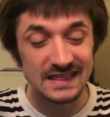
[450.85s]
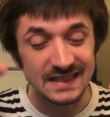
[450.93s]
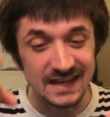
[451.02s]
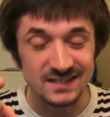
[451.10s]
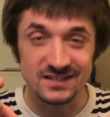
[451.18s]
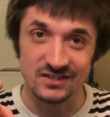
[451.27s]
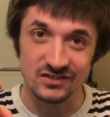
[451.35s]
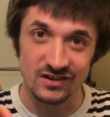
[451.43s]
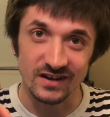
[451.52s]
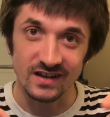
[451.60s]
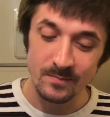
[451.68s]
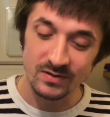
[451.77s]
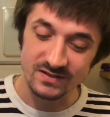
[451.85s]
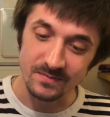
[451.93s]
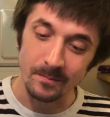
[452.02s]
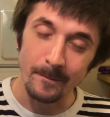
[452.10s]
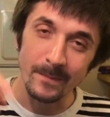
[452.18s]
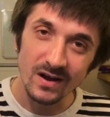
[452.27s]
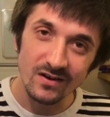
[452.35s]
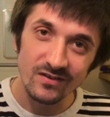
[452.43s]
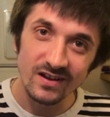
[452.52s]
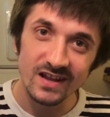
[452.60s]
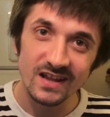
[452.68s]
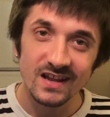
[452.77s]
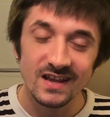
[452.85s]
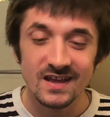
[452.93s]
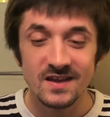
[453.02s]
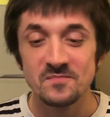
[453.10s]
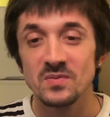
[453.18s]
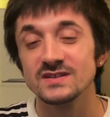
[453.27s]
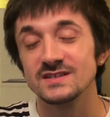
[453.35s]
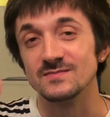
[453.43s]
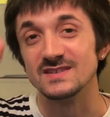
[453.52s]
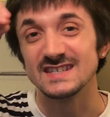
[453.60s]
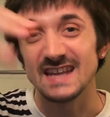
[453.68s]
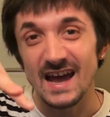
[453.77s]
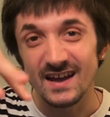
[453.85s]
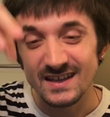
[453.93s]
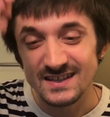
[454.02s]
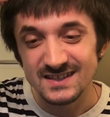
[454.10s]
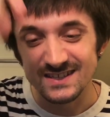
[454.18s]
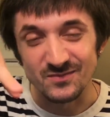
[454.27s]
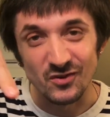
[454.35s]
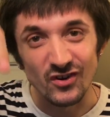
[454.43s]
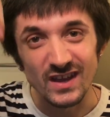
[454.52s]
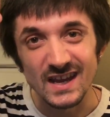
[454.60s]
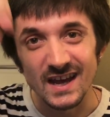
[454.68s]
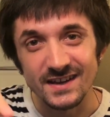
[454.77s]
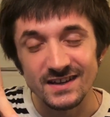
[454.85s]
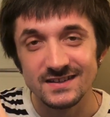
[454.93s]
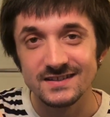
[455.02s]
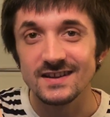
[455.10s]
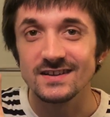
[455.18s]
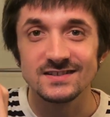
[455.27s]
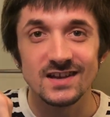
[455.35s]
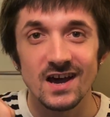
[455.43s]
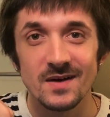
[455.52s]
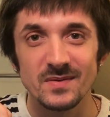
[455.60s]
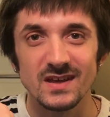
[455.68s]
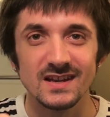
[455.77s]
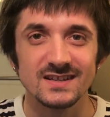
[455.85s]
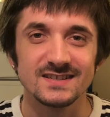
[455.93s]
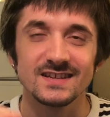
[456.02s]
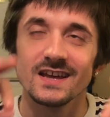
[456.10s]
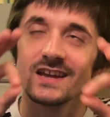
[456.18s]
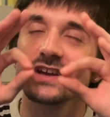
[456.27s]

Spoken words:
That's the trick. Put some butter in it, put some scallions, some green onions on top, and it's like